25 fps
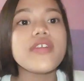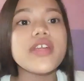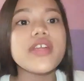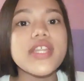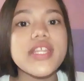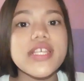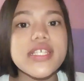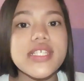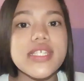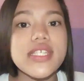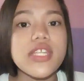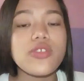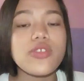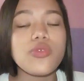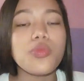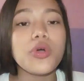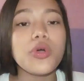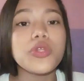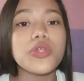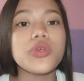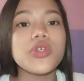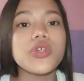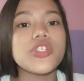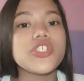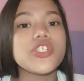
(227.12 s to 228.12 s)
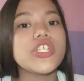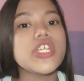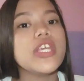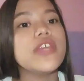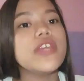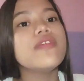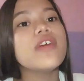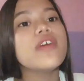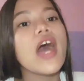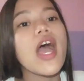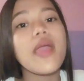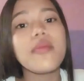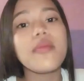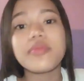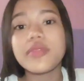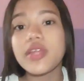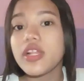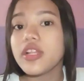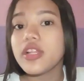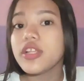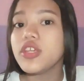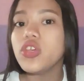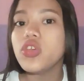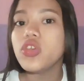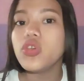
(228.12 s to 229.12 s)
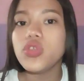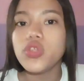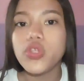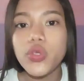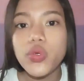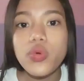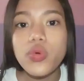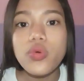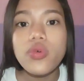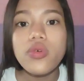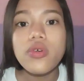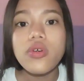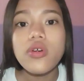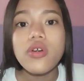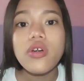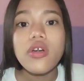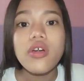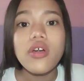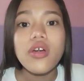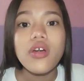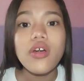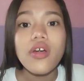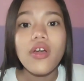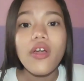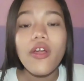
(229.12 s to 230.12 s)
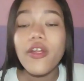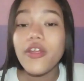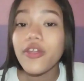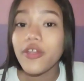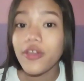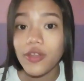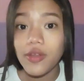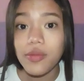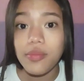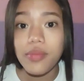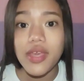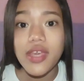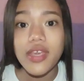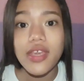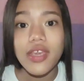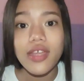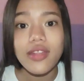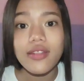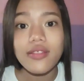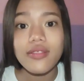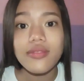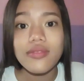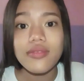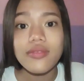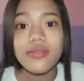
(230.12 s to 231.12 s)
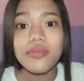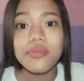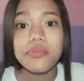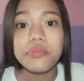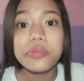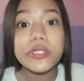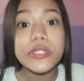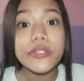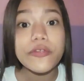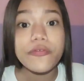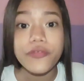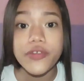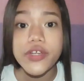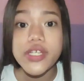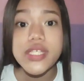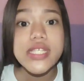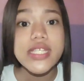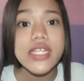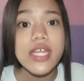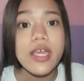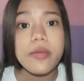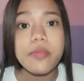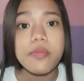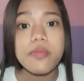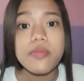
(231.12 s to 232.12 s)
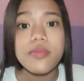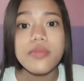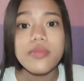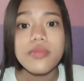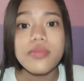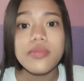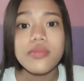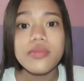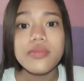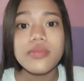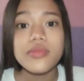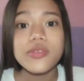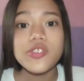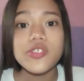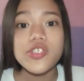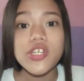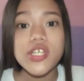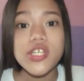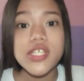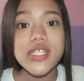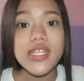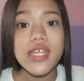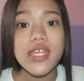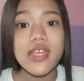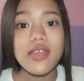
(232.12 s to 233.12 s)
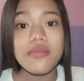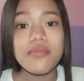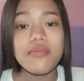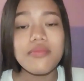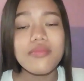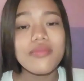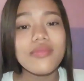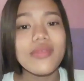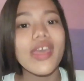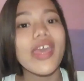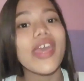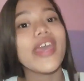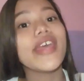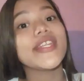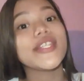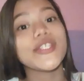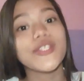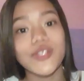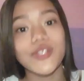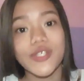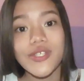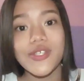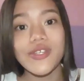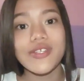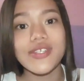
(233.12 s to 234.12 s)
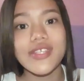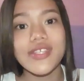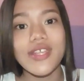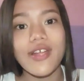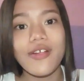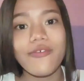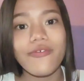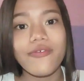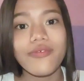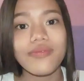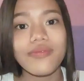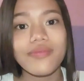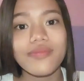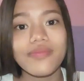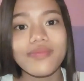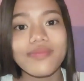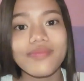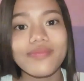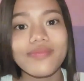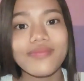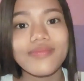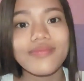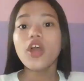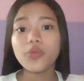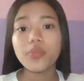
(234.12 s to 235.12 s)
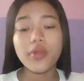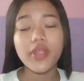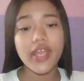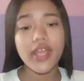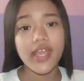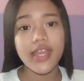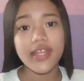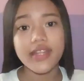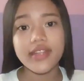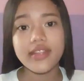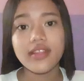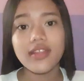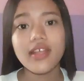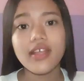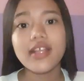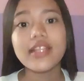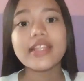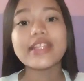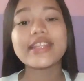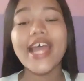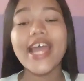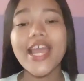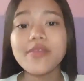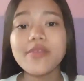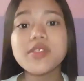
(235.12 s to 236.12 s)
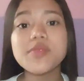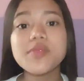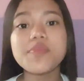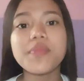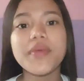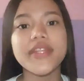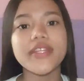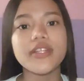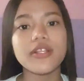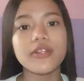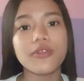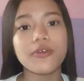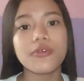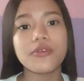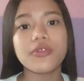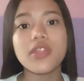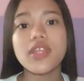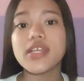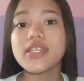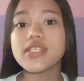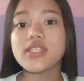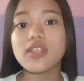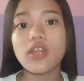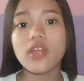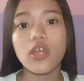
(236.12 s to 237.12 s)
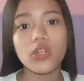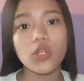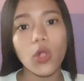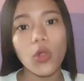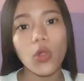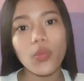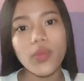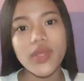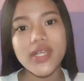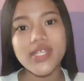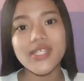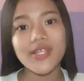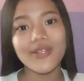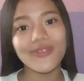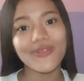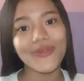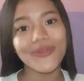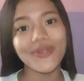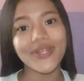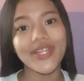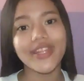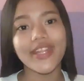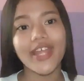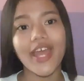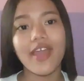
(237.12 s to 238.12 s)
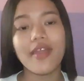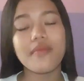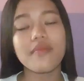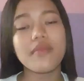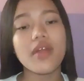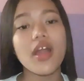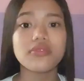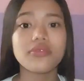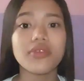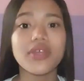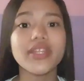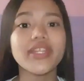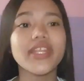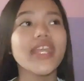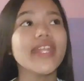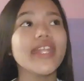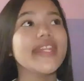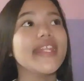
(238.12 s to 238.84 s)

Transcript: Whatever it is that you want to achieve, I'm telling you, you are gonna make it. But the first step, trust him and trust yourself. Number 8. Time spent alone is not always a lonely time.